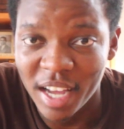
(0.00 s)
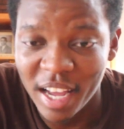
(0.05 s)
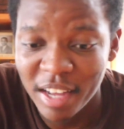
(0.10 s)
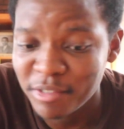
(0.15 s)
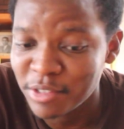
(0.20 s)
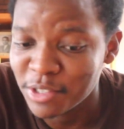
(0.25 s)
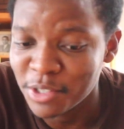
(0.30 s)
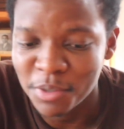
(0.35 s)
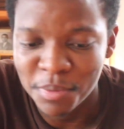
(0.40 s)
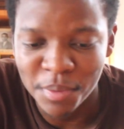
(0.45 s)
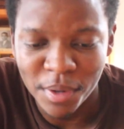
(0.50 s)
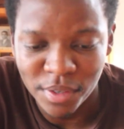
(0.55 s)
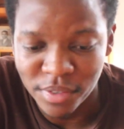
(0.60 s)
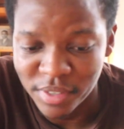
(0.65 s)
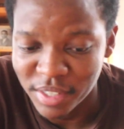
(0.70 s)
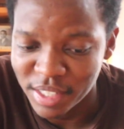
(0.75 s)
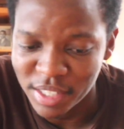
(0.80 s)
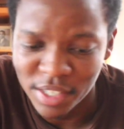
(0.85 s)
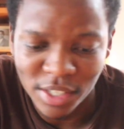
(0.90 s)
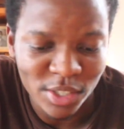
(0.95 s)
I had to do my
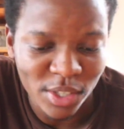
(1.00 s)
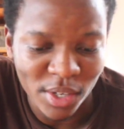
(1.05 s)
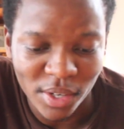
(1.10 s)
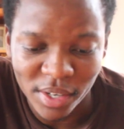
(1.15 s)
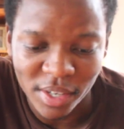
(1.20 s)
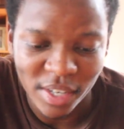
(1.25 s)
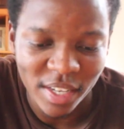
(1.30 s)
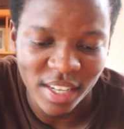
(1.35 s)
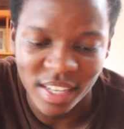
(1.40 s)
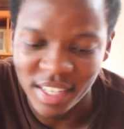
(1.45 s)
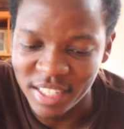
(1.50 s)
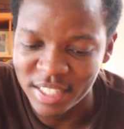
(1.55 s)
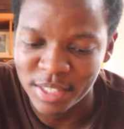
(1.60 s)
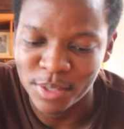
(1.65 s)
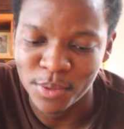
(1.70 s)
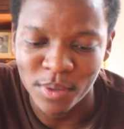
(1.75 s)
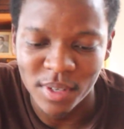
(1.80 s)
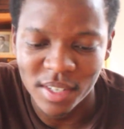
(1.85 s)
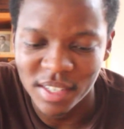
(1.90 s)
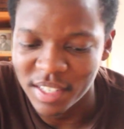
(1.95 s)
research on
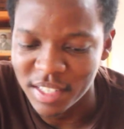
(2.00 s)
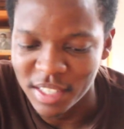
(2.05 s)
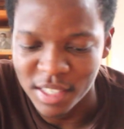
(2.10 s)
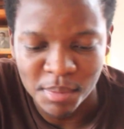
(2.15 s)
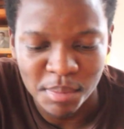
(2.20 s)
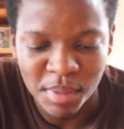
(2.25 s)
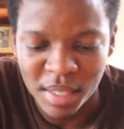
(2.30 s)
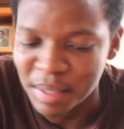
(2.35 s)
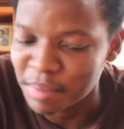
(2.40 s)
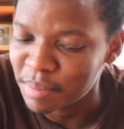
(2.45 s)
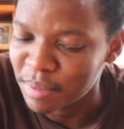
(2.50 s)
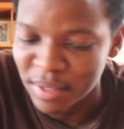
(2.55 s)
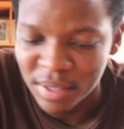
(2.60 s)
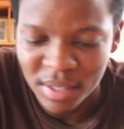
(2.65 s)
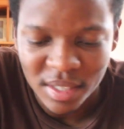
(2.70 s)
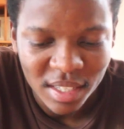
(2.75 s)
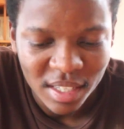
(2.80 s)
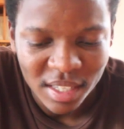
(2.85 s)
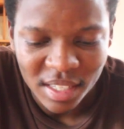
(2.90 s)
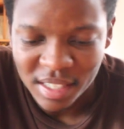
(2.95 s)
each one of these people
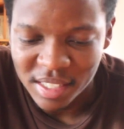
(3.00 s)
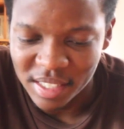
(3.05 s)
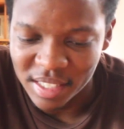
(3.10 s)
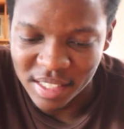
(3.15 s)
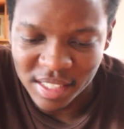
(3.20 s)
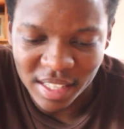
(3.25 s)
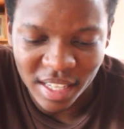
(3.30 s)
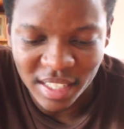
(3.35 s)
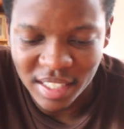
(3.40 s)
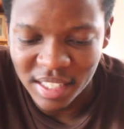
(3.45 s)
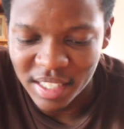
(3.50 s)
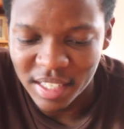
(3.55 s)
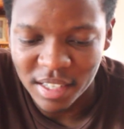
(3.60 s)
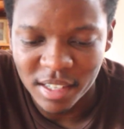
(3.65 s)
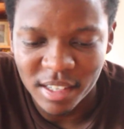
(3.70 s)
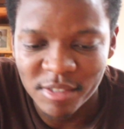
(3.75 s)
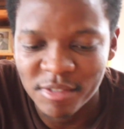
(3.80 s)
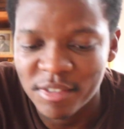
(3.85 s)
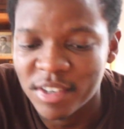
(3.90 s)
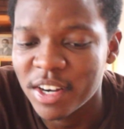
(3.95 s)
because they did
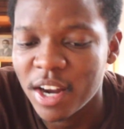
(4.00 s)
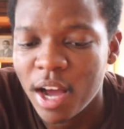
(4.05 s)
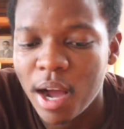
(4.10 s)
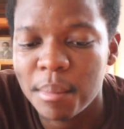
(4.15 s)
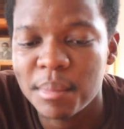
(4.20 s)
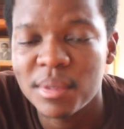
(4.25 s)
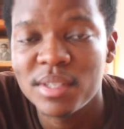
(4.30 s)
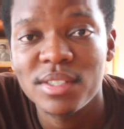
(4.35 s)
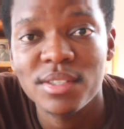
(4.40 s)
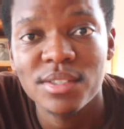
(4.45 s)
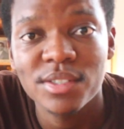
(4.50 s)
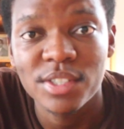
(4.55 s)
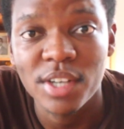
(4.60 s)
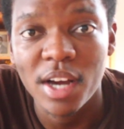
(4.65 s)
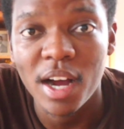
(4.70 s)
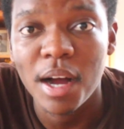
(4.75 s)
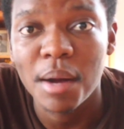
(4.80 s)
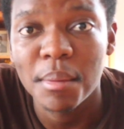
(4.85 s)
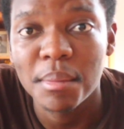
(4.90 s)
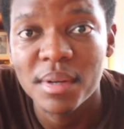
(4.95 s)
a phenomenal
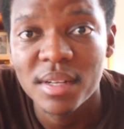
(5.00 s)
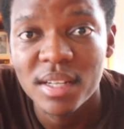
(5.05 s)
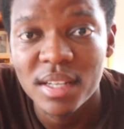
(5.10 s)
job